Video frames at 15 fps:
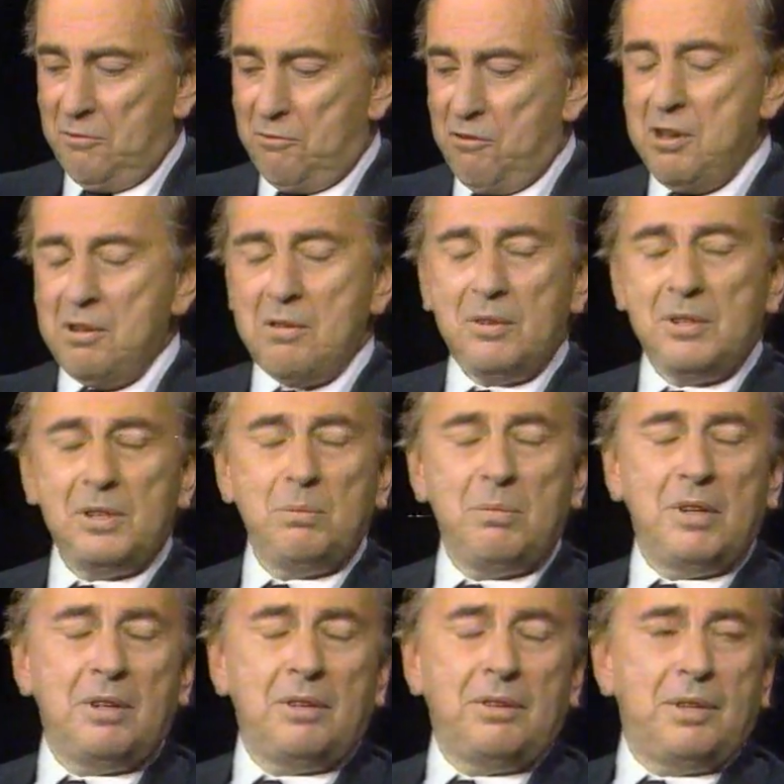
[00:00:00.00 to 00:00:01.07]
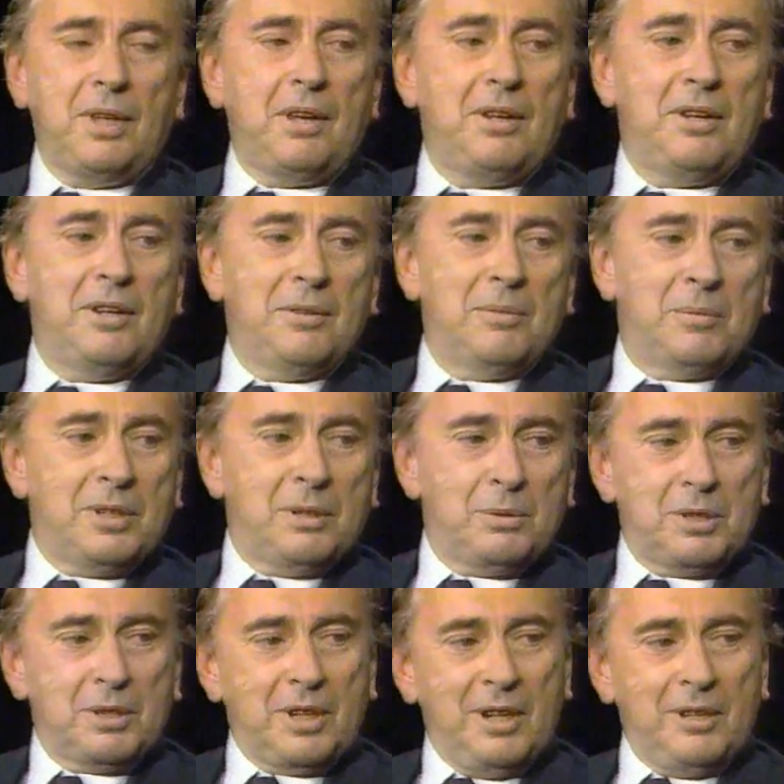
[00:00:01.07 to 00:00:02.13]
Field is a bit thin, but it
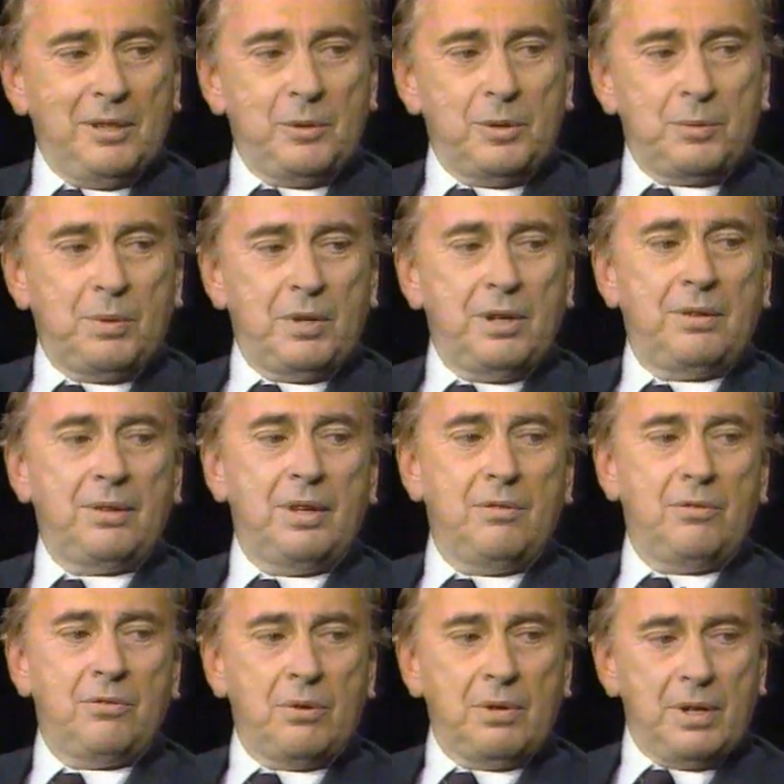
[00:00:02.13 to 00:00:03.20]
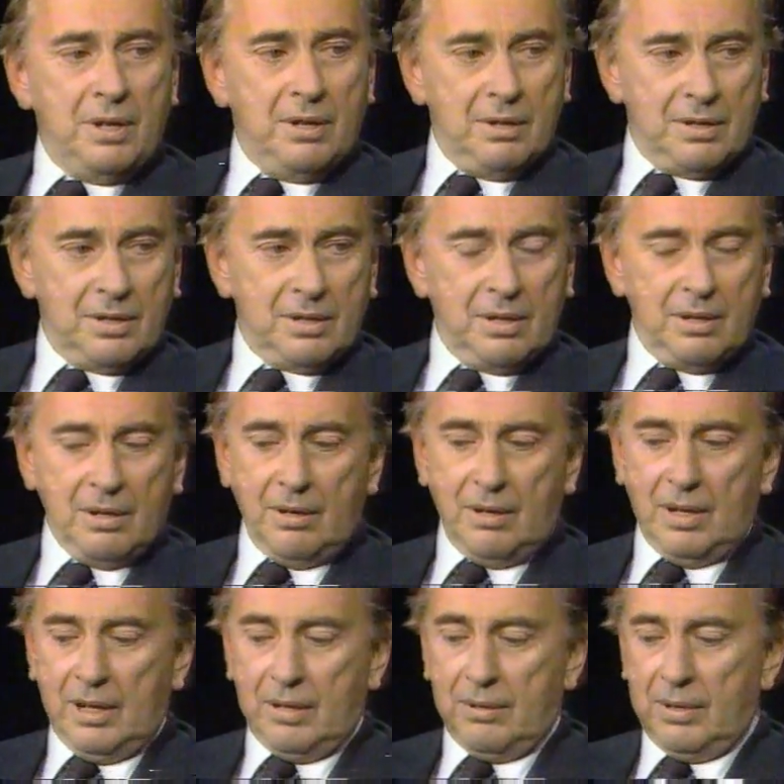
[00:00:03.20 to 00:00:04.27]
was pretty thin 40 years
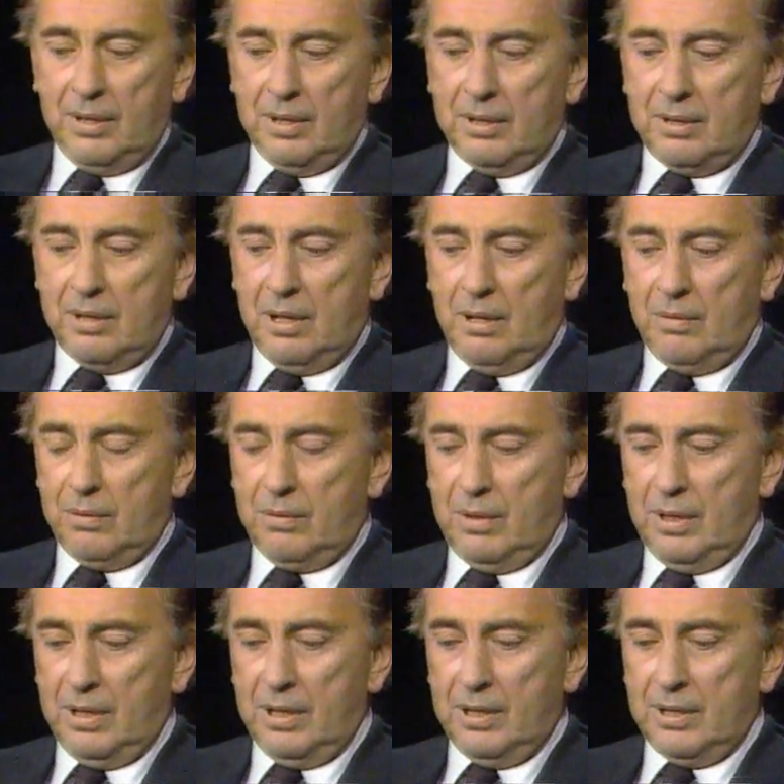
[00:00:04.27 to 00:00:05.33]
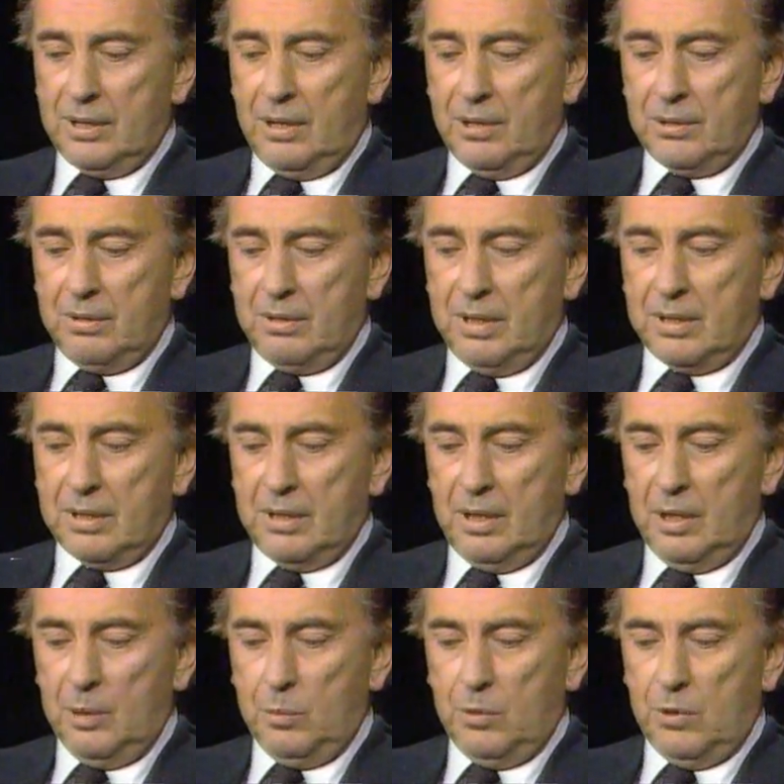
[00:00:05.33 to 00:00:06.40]
ago. I don't think the novel really is our tradition
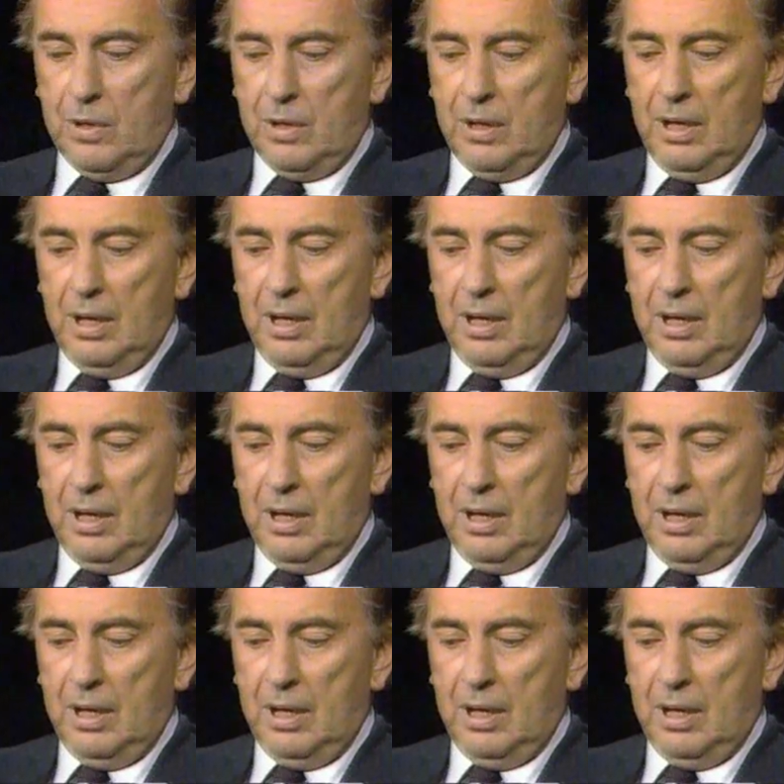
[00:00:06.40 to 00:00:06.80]
anymore.